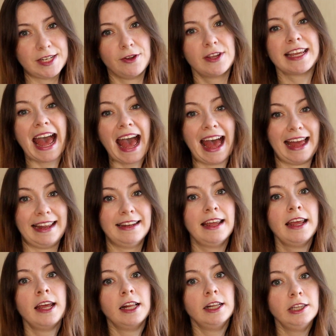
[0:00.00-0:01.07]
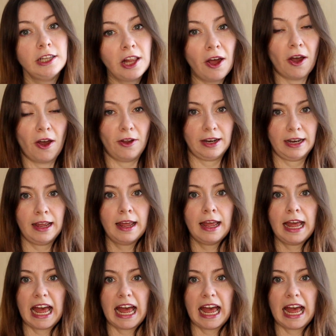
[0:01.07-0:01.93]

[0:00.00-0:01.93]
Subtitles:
you can learn